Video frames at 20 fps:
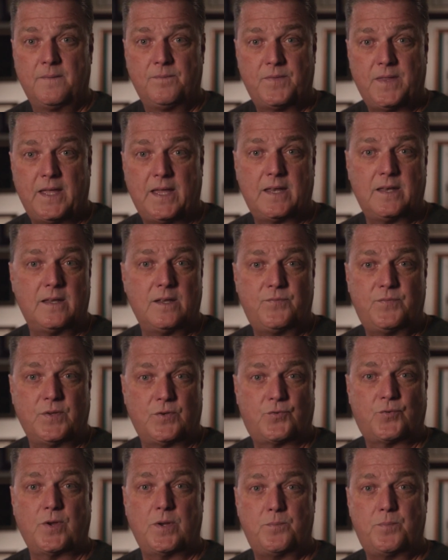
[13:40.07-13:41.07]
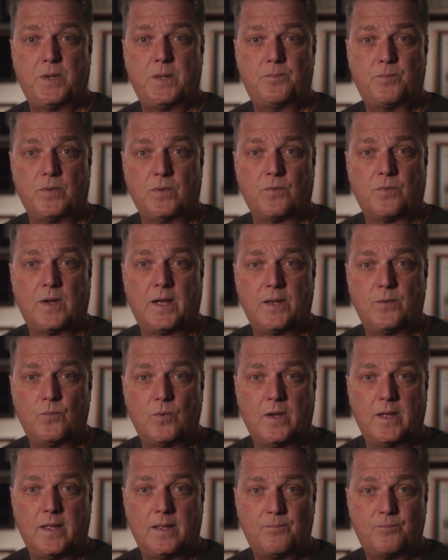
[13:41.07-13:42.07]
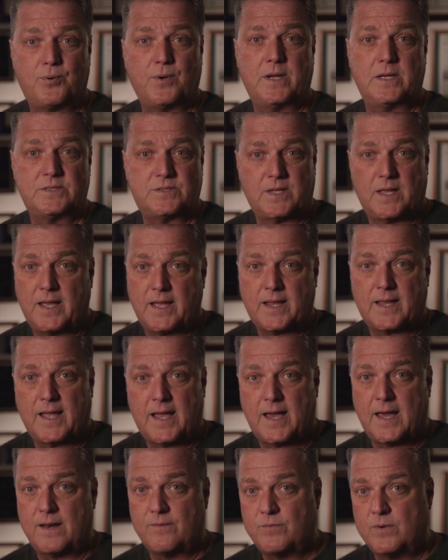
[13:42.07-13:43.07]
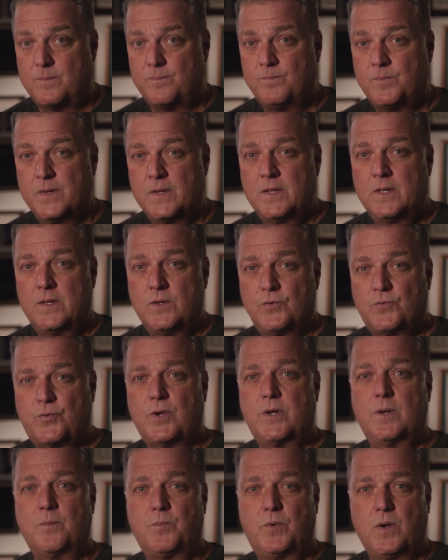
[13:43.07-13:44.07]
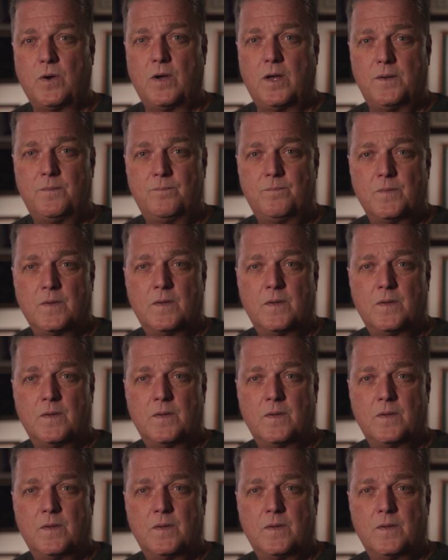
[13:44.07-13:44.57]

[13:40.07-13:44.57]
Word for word: that if you treat people the right way, praise the heck out of them, treat them good,